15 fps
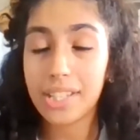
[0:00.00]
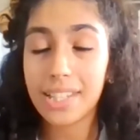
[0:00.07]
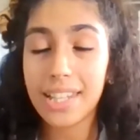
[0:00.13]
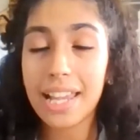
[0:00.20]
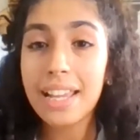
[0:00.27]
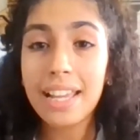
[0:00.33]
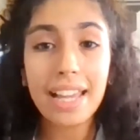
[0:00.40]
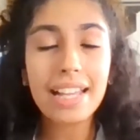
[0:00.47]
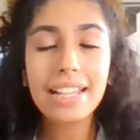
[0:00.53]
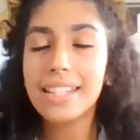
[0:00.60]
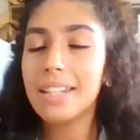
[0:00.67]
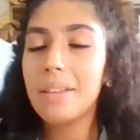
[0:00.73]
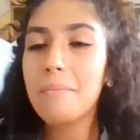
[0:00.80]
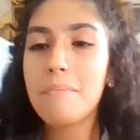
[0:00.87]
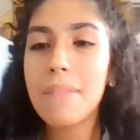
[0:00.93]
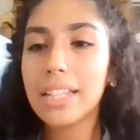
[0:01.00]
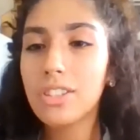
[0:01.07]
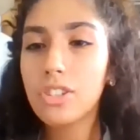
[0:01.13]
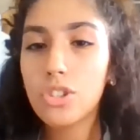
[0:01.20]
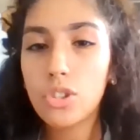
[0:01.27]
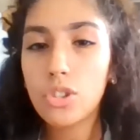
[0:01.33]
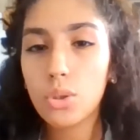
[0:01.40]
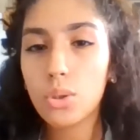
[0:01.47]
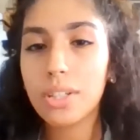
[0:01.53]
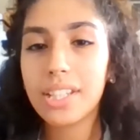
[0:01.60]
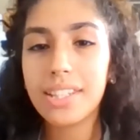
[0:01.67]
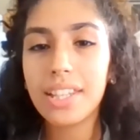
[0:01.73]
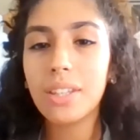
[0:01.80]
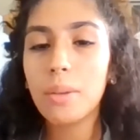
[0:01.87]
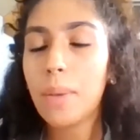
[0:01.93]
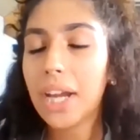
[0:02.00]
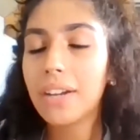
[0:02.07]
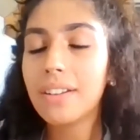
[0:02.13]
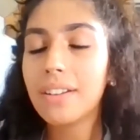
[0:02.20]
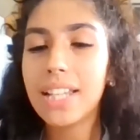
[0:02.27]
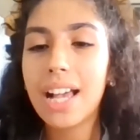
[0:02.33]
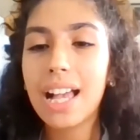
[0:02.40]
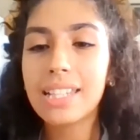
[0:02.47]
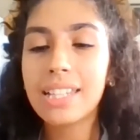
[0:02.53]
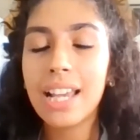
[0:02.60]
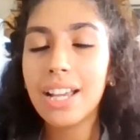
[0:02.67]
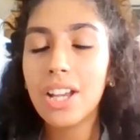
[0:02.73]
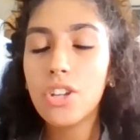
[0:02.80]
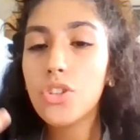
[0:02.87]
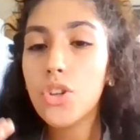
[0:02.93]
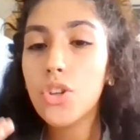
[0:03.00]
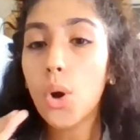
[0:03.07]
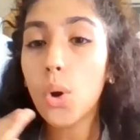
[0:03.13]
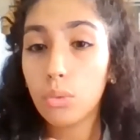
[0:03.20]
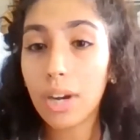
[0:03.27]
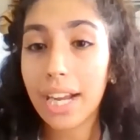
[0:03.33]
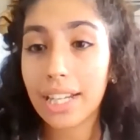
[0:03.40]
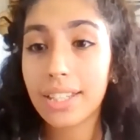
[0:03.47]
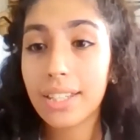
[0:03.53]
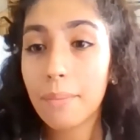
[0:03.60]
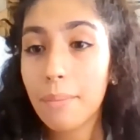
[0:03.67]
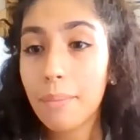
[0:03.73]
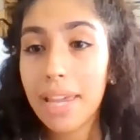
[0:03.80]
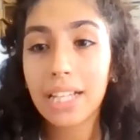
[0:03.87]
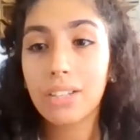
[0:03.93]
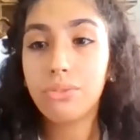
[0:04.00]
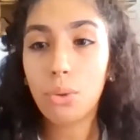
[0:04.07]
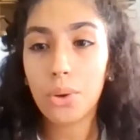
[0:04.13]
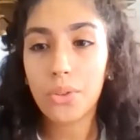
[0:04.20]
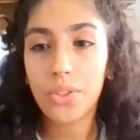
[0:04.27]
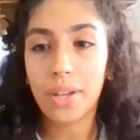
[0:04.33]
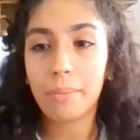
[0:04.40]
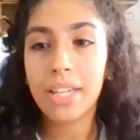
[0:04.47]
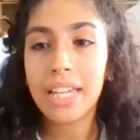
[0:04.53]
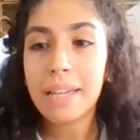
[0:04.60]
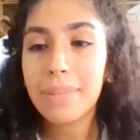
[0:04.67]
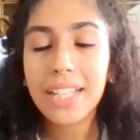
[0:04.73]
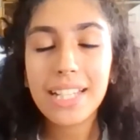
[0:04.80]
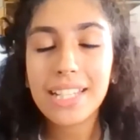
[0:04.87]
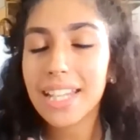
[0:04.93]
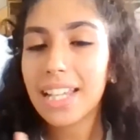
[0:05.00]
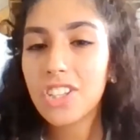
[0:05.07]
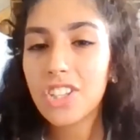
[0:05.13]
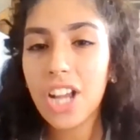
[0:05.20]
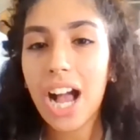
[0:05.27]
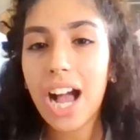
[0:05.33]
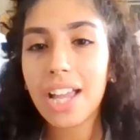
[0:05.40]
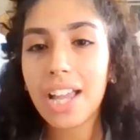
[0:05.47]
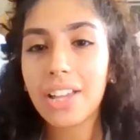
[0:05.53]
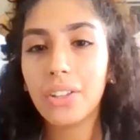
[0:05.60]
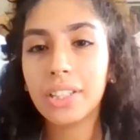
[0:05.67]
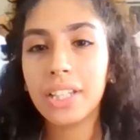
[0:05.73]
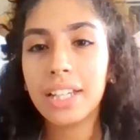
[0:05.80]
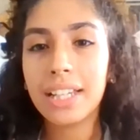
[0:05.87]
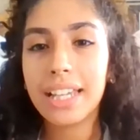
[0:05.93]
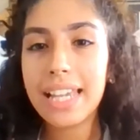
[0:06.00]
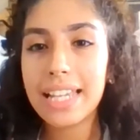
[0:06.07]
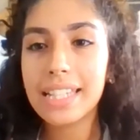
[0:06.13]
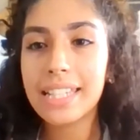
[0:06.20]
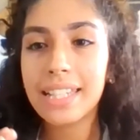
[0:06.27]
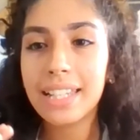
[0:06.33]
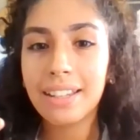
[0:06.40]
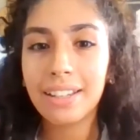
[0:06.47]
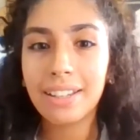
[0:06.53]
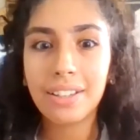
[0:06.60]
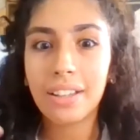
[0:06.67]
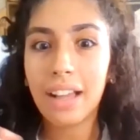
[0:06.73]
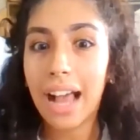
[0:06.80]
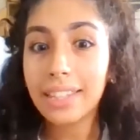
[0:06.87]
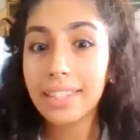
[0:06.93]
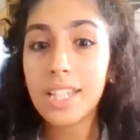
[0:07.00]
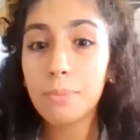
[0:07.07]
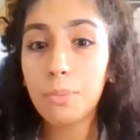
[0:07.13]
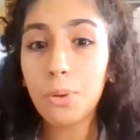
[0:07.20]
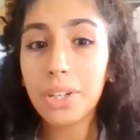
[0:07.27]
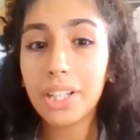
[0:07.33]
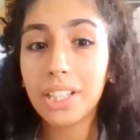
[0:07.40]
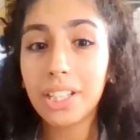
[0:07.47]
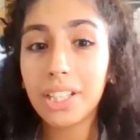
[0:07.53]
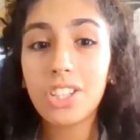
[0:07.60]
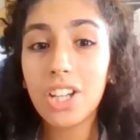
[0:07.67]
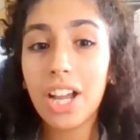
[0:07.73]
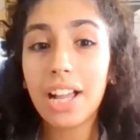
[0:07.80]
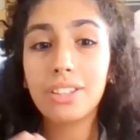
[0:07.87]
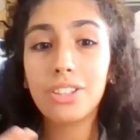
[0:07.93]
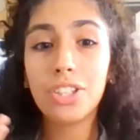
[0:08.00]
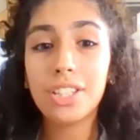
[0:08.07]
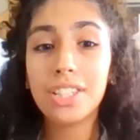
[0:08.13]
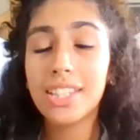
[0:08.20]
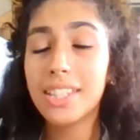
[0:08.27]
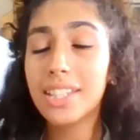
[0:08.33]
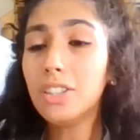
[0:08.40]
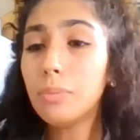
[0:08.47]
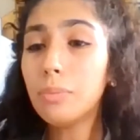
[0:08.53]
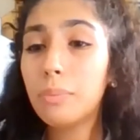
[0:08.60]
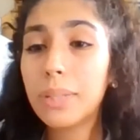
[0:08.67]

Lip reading: And it's an immense choice that the parent has no right to make for them, because a child is, at this point, the child should still be